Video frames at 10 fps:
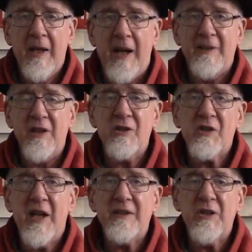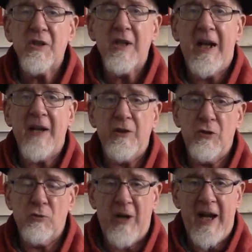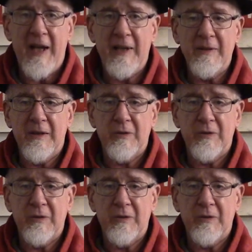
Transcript: And they send this guy, the dragon,